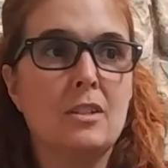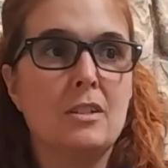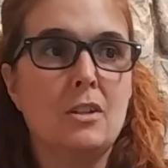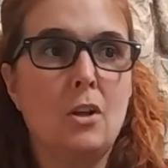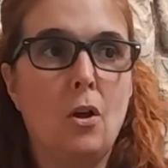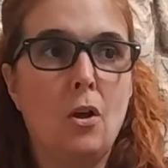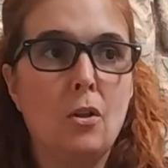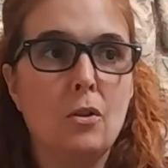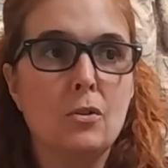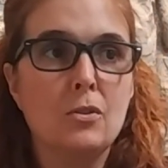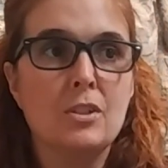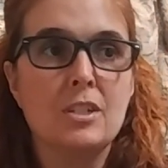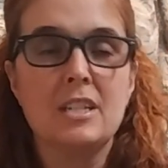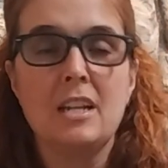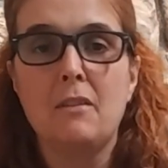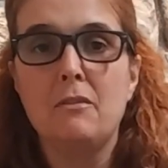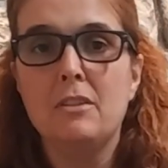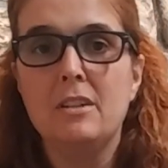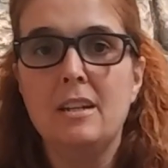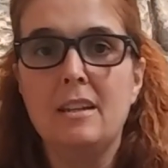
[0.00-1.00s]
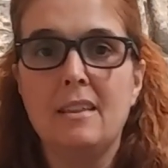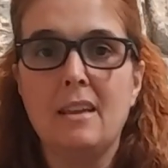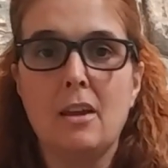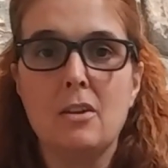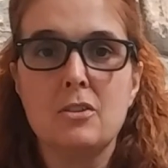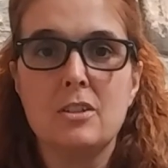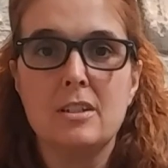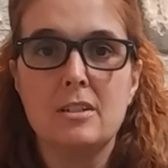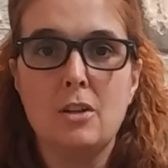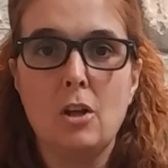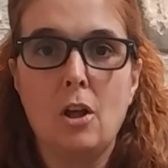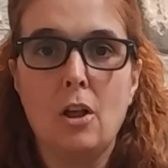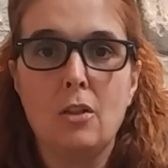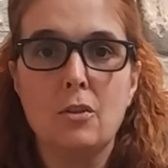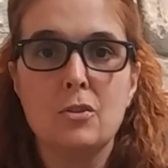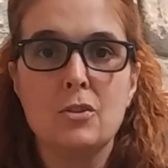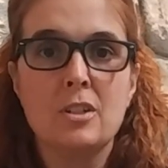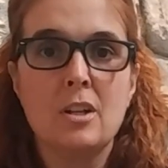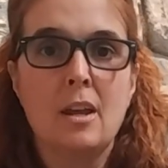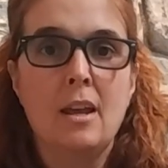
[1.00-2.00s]

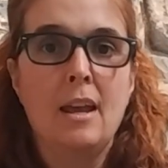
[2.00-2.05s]
$70,000,